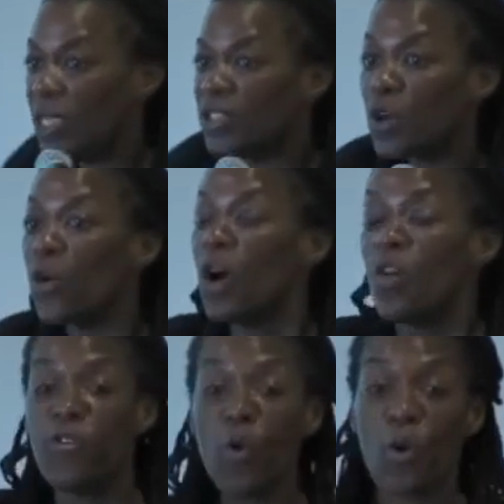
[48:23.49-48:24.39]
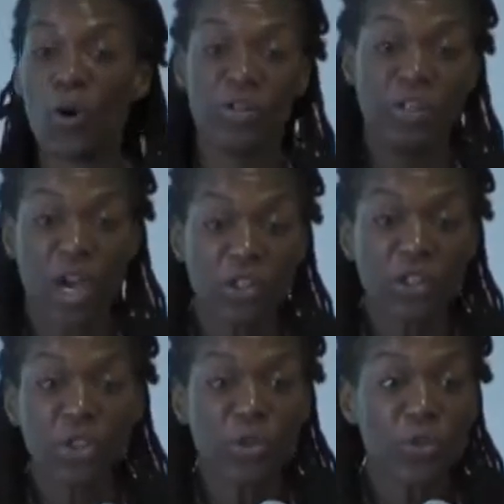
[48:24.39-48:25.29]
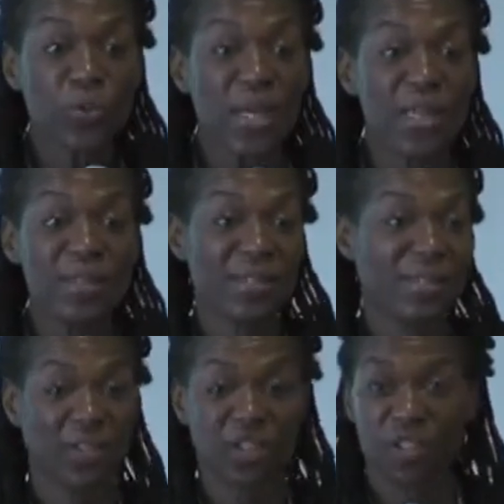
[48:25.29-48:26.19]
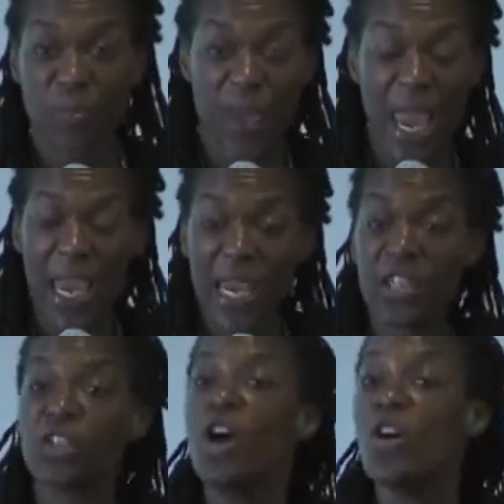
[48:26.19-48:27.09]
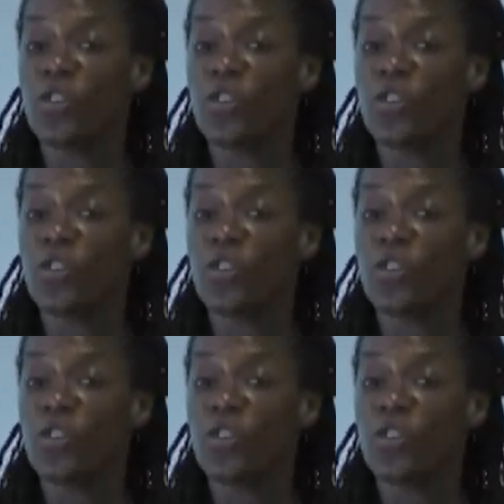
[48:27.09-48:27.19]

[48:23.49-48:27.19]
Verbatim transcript: So for young children, this is like just a page.